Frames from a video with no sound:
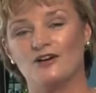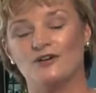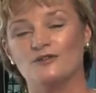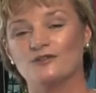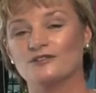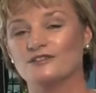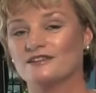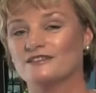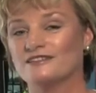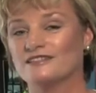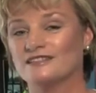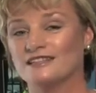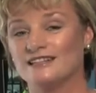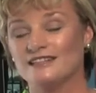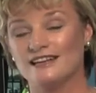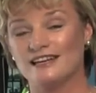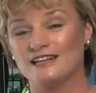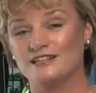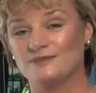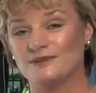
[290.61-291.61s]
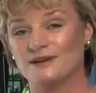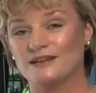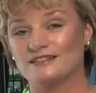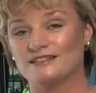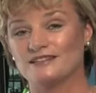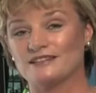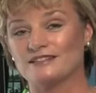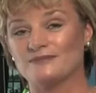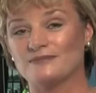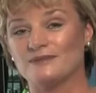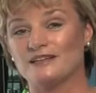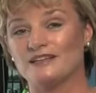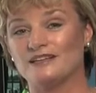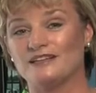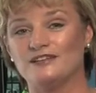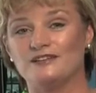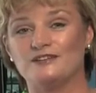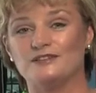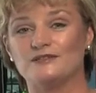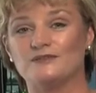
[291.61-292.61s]
Also, the teenage puzzle is being
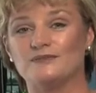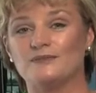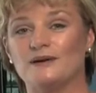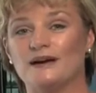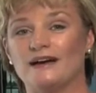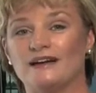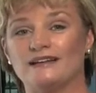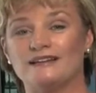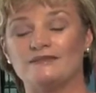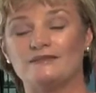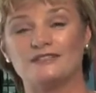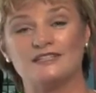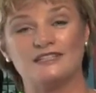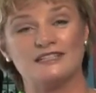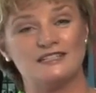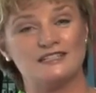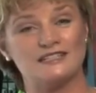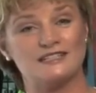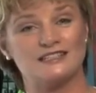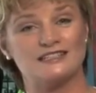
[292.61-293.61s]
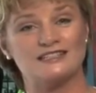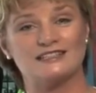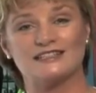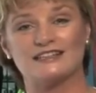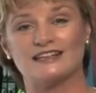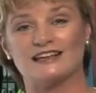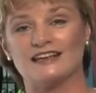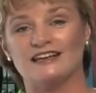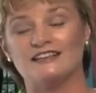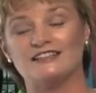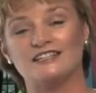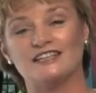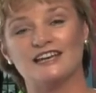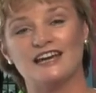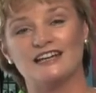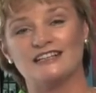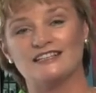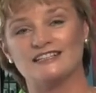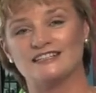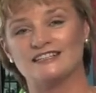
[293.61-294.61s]
used by teachers,
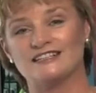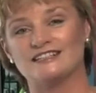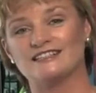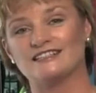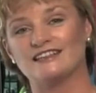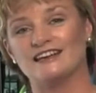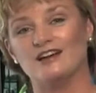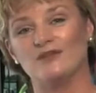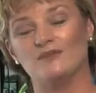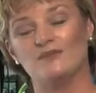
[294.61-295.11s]
educators,